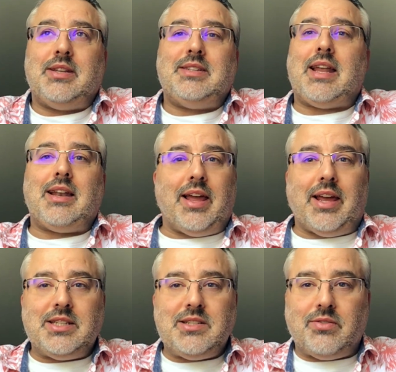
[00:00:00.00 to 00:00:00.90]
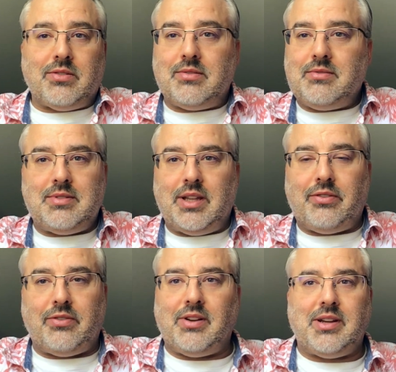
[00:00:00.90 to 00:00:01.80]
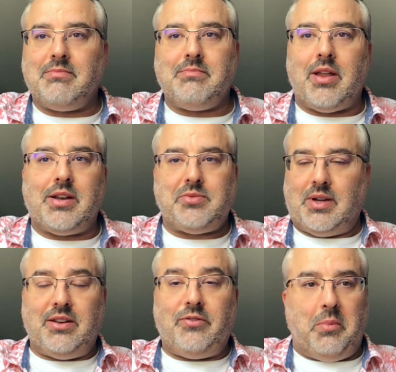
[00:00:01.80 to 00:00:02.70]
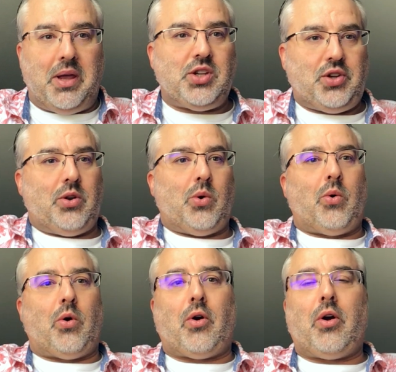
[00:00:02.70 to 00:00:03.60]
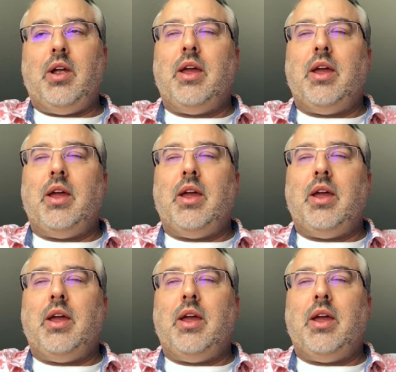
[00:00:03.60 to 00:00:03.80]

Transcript: deadlines for delivering monitoring information, or